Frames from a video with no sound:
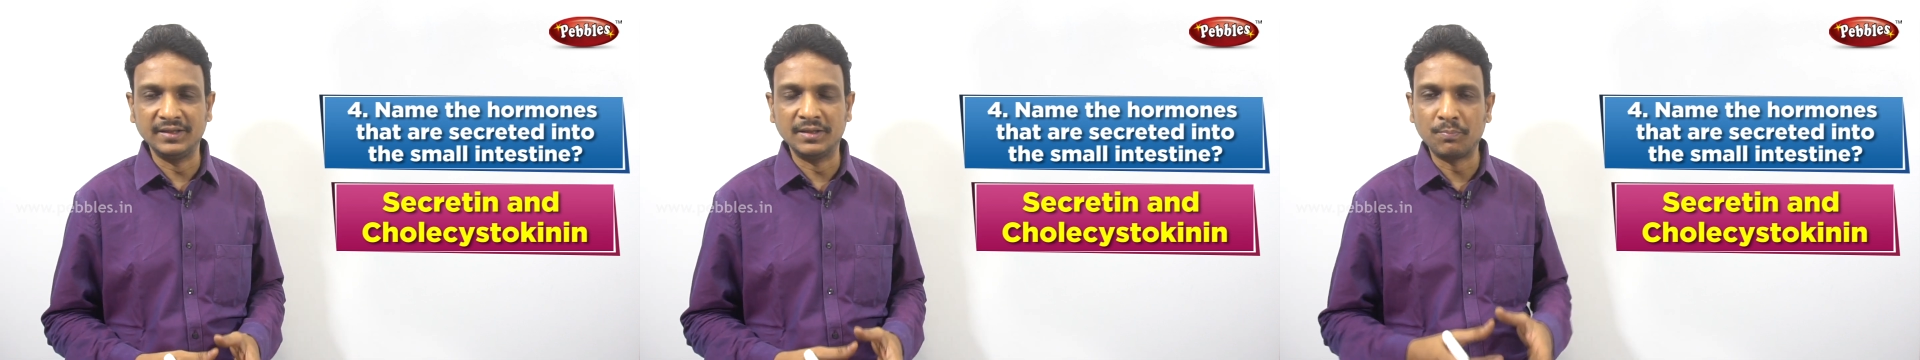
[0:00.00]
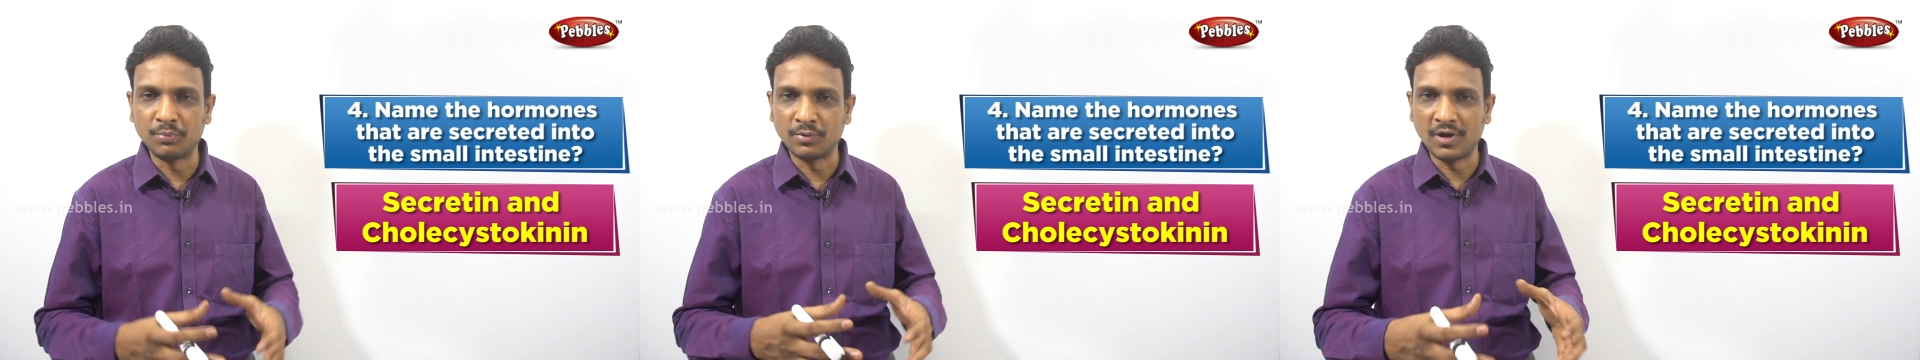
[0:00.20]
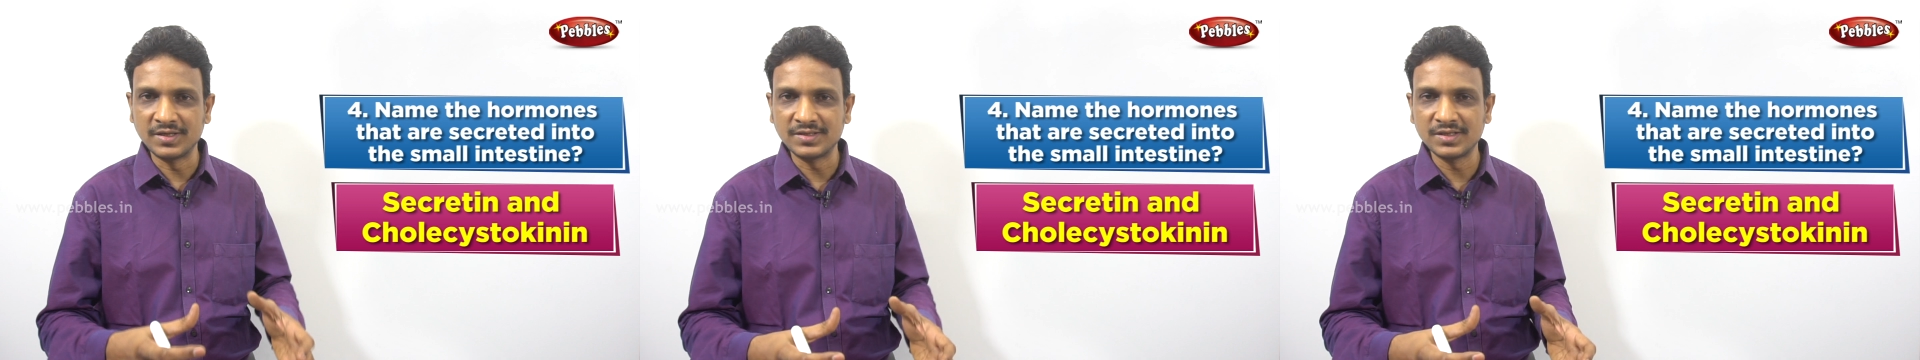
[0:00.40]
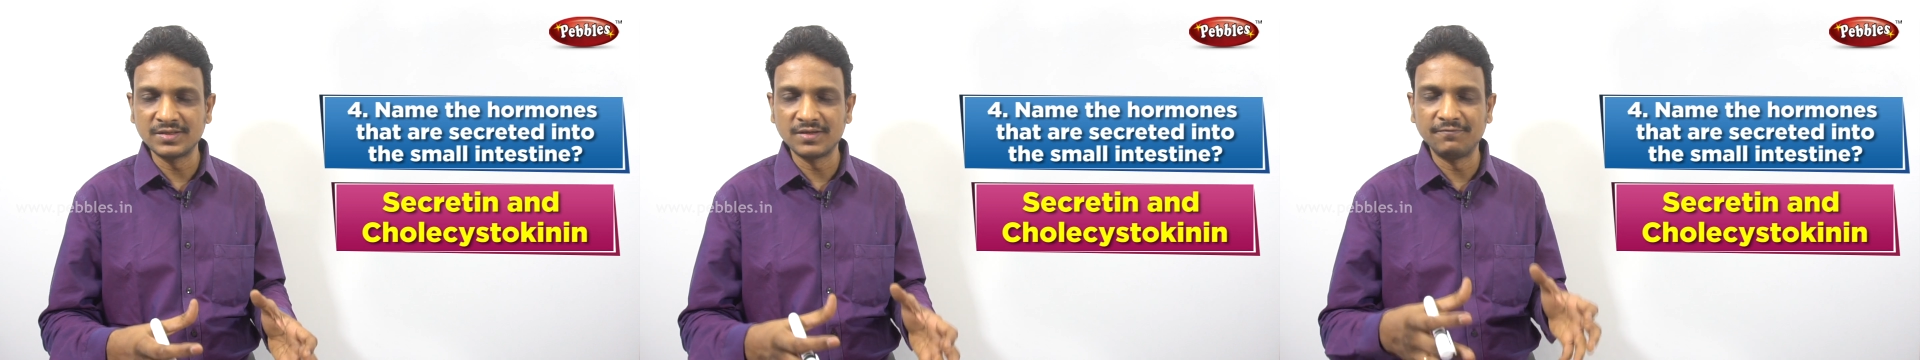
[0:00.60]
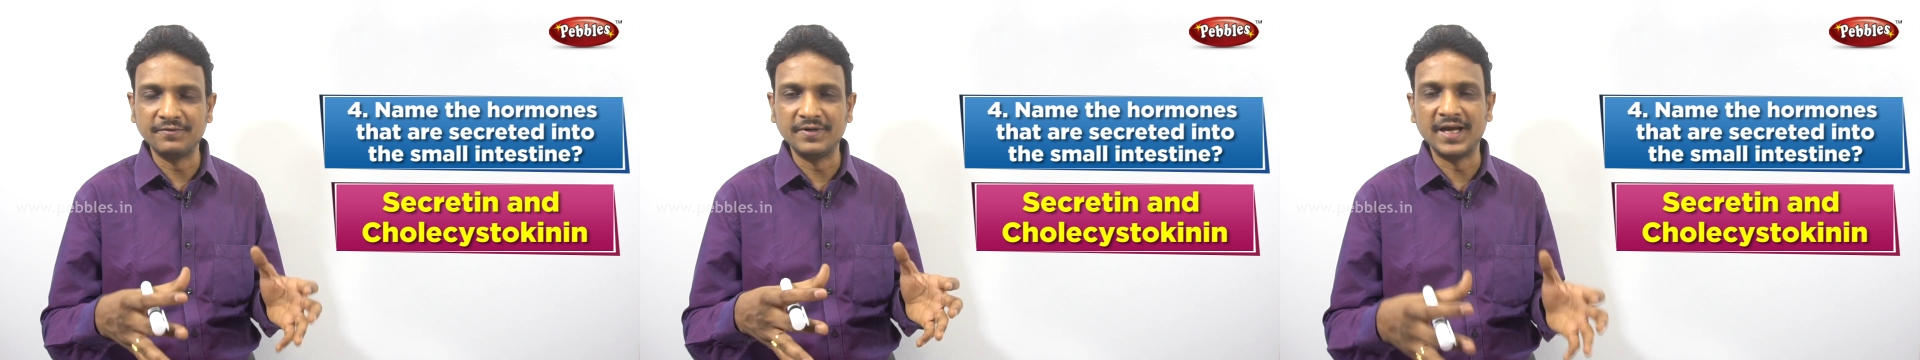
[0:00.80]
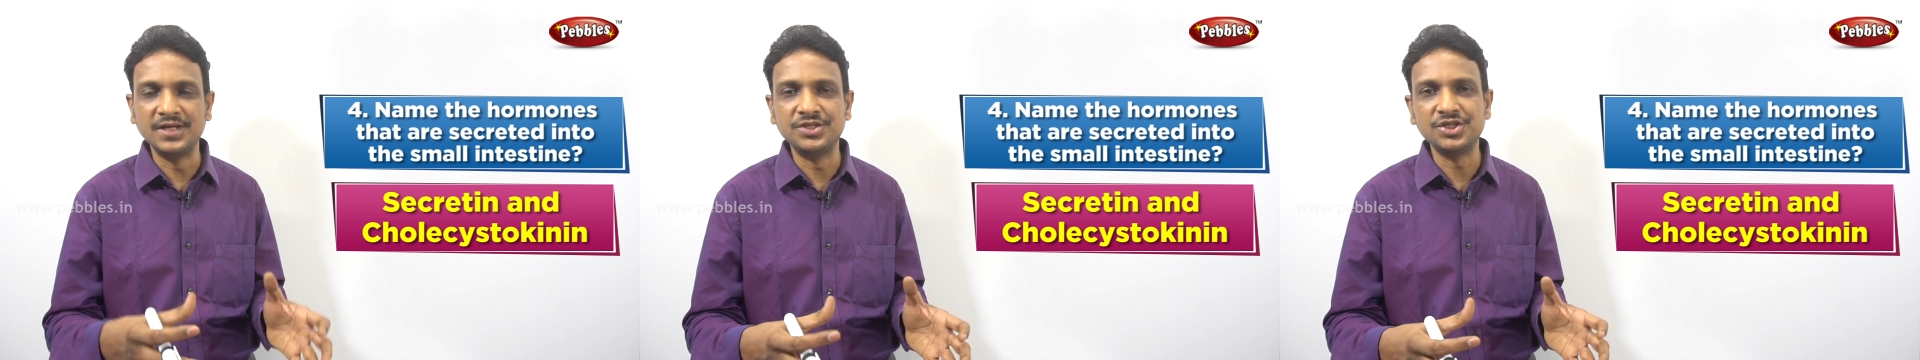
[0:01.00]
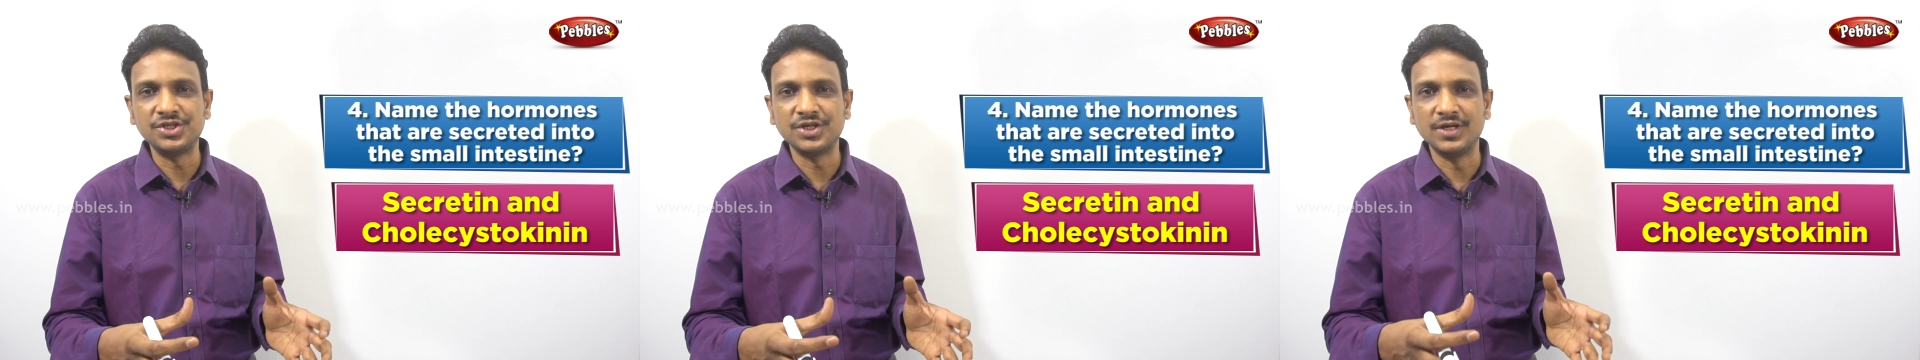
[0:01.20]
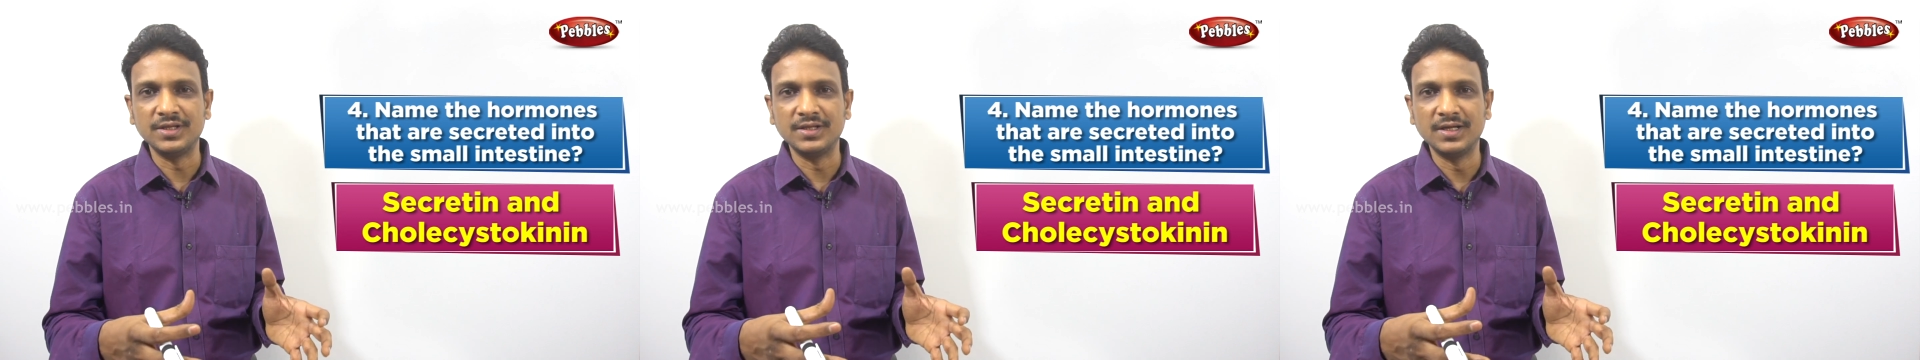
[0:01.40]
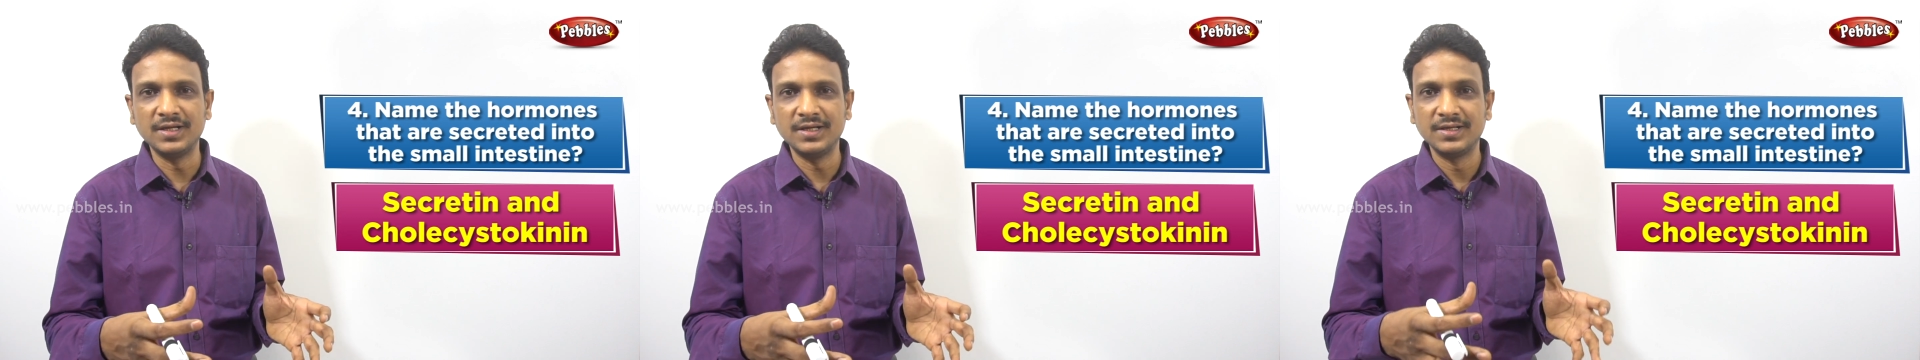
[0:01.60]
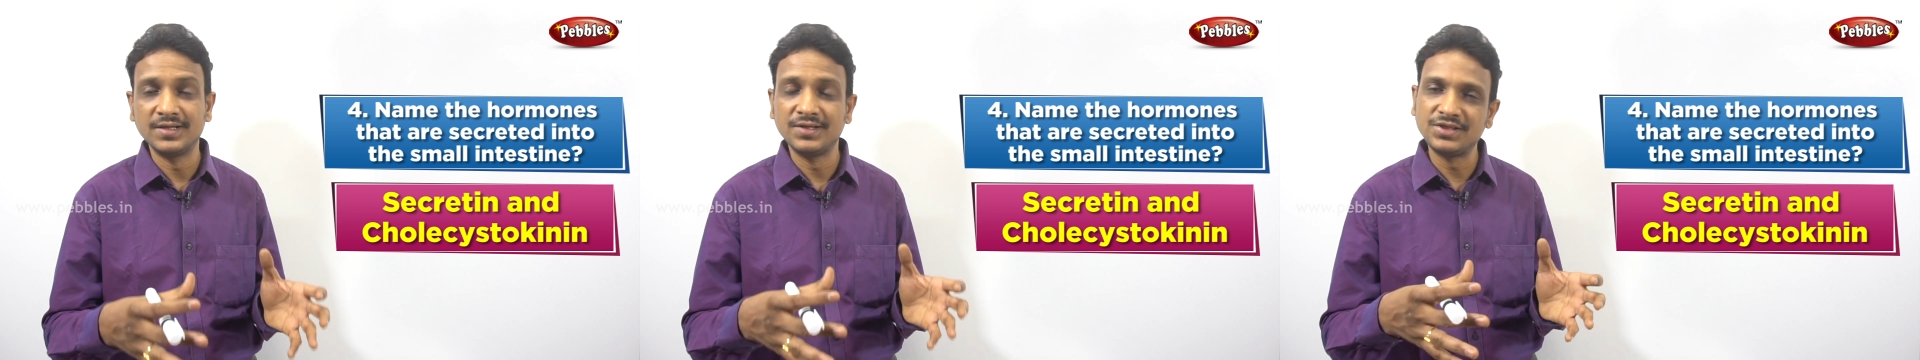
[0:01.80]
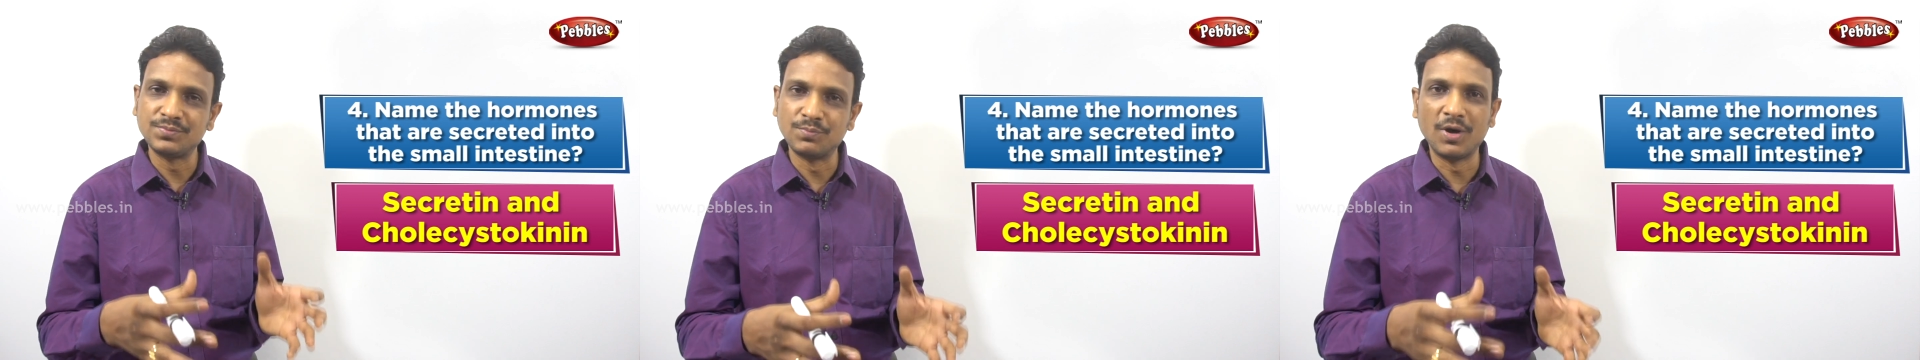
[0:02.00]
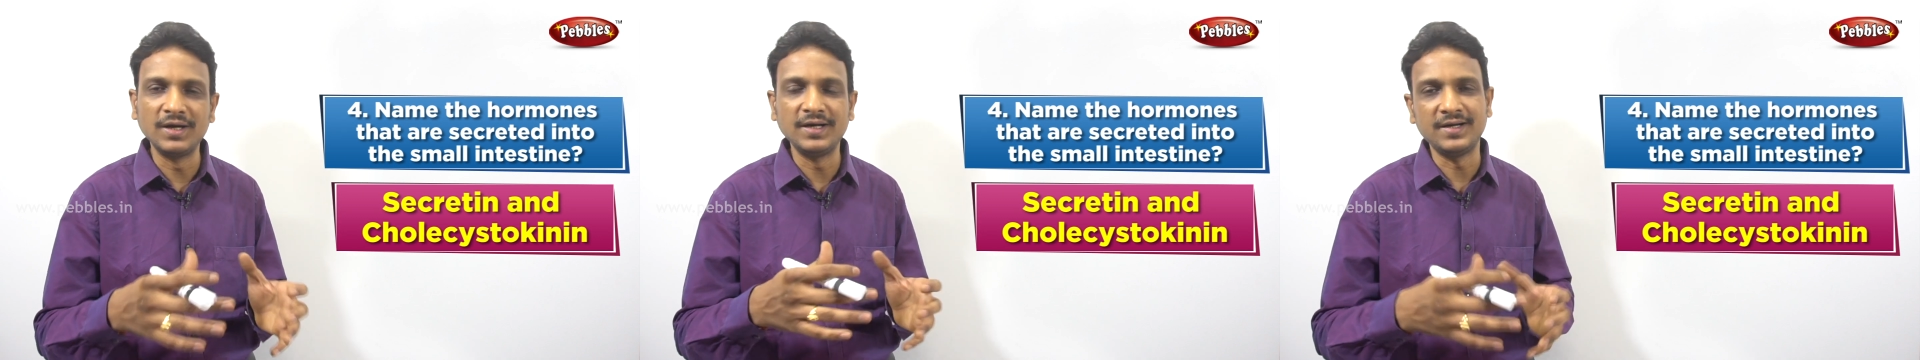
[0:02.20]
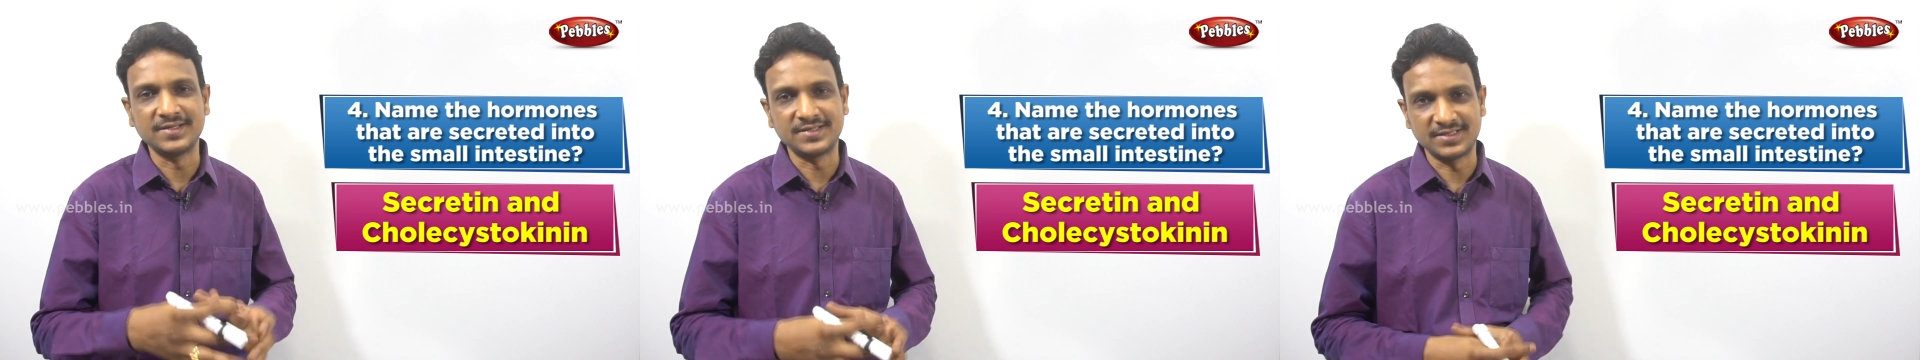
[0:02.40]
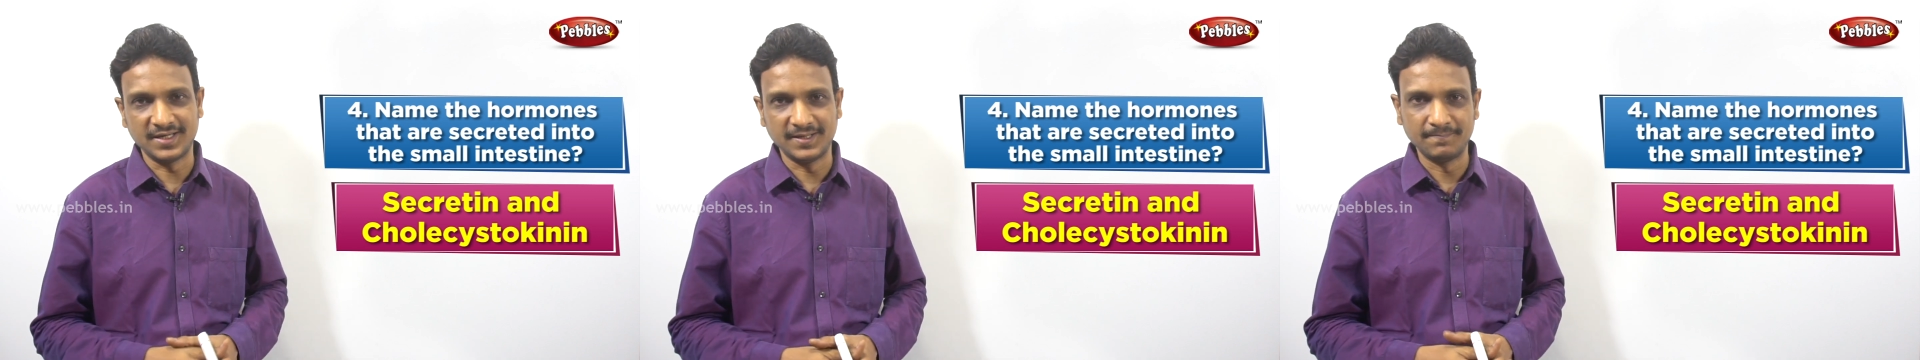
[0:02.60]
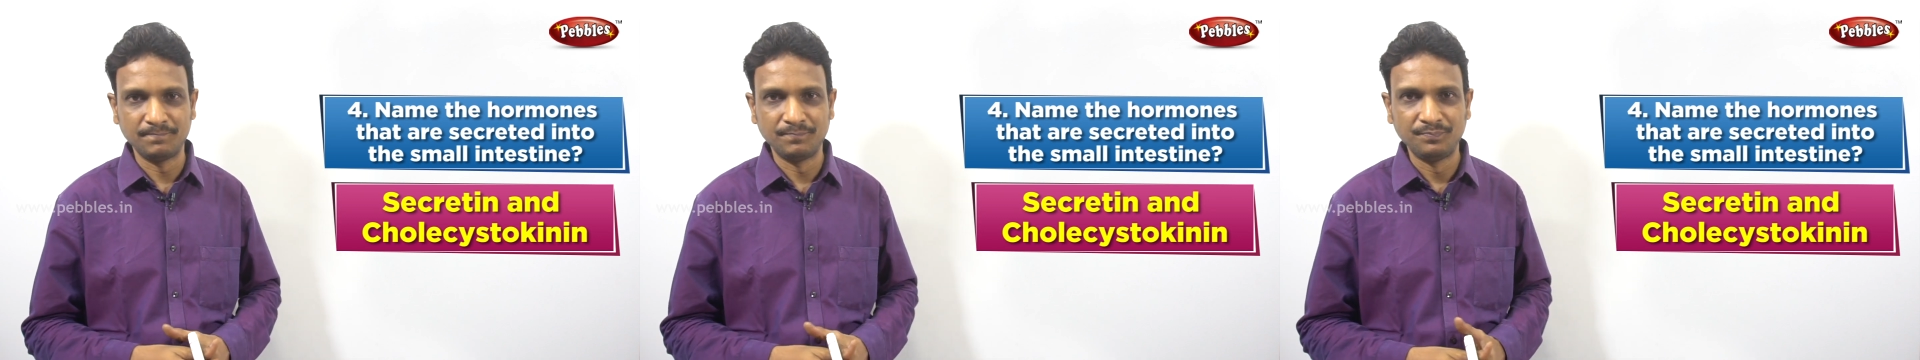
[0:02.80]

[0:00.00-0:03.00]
the process of digestion in the small intestine